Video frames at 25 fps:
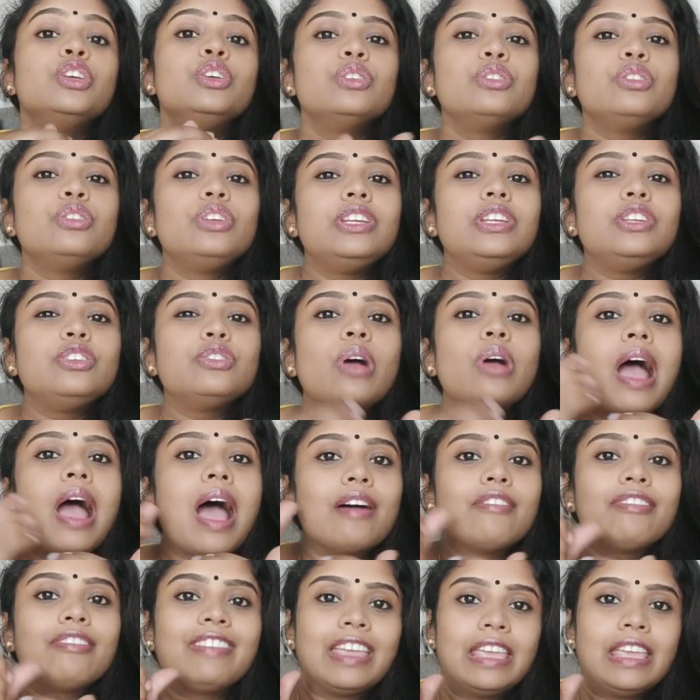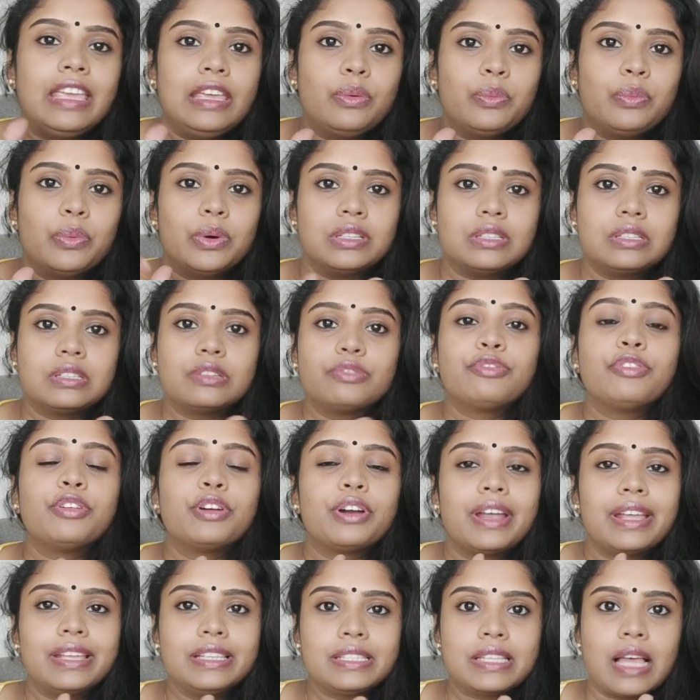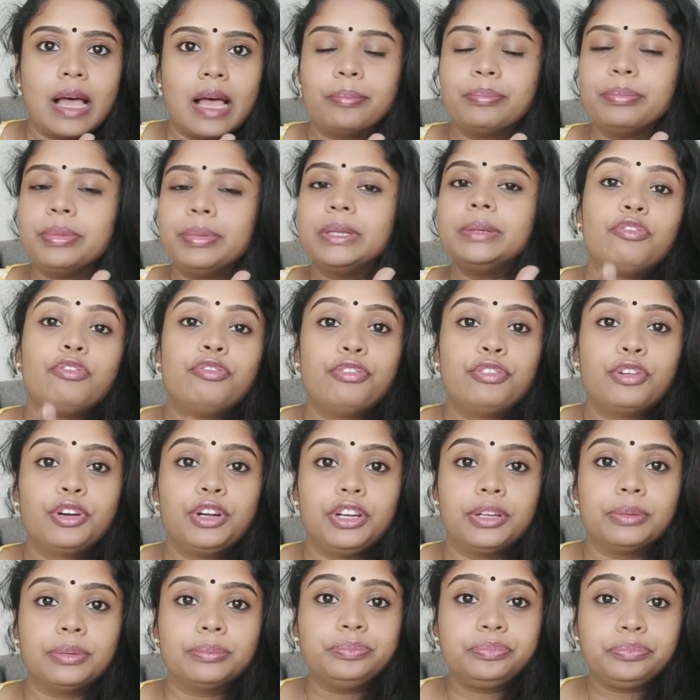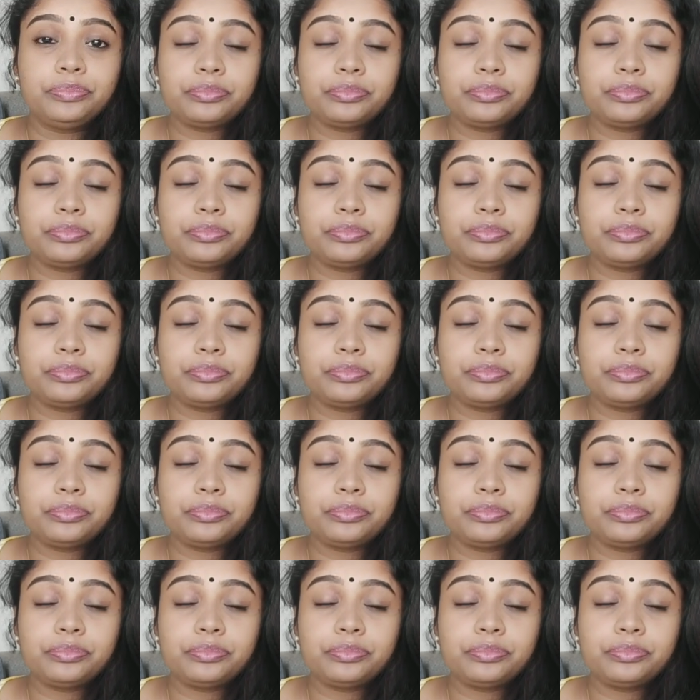You need to have keywords. For example, food.